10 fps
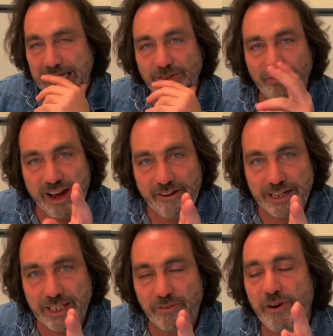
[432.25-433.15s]
It's
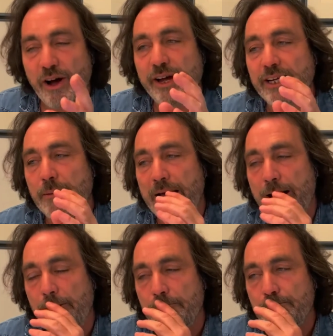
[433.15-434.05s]
very defined
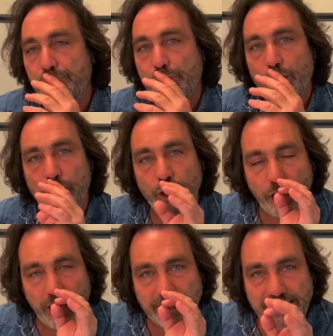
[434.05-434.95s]
about
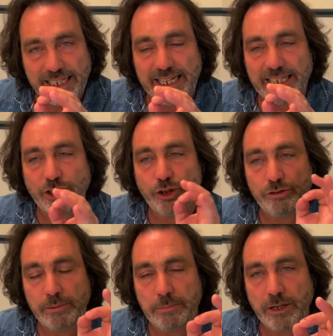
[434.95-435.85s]
your ideas and
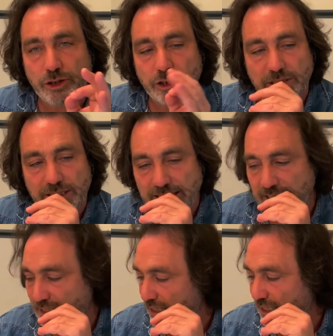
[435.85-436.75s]
your emotions.
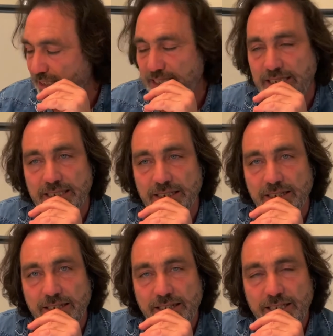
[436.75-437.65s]
This is,
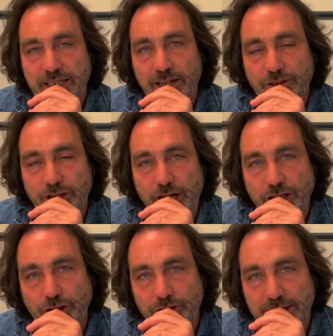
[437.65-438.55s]
you know,
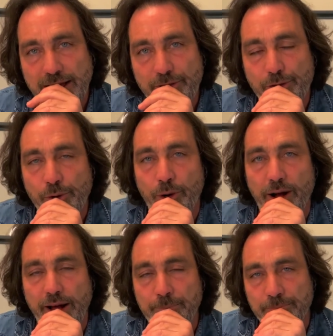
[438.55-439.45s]
nurturing that
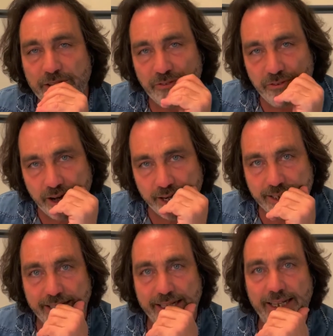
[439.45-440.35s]
thought and
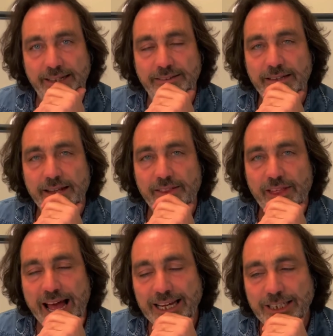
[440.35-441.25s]
defining it.
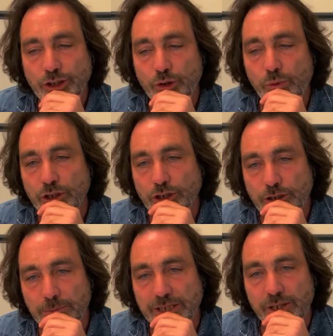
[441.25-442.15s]
That is what you
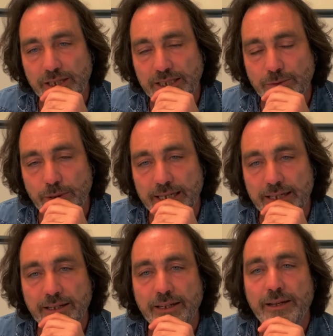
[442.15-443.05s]
should be doing this week.
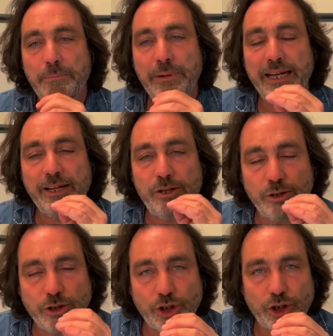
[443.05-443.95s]
Being
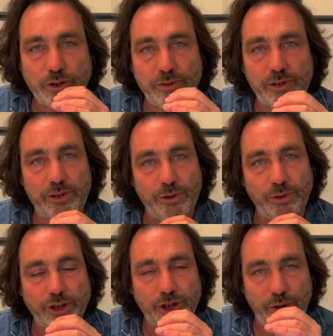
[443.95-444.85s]
conscious of the
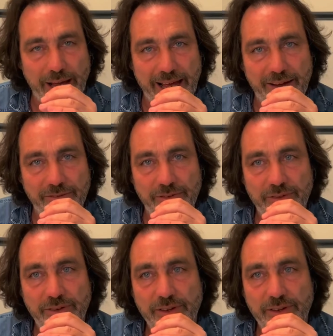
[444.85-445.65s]
thoughts you have,